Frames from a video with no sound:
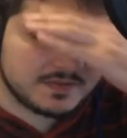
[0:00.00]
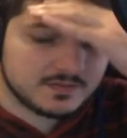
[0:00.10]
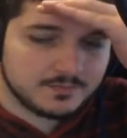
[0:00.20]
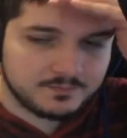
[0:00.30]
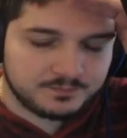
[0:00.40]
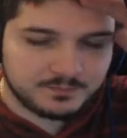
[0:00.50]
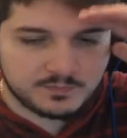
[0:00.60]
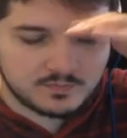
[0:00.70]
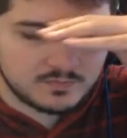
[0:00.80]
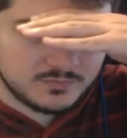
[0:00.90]
Dragon
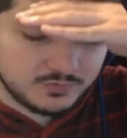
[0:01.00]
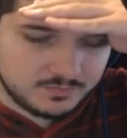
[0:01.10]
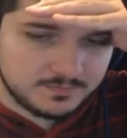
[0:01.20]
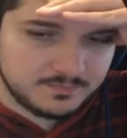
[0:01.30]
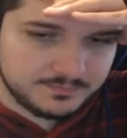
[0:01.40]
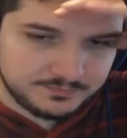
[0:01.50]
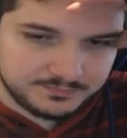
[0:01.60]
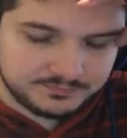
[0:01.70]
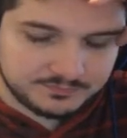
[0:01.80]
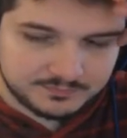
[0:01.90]
2, Garp,
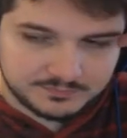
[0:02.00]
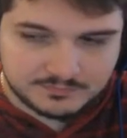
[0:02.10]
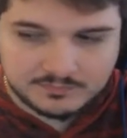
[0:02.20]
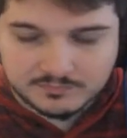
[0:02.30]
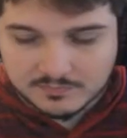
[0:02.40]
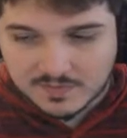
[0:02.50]
for sure.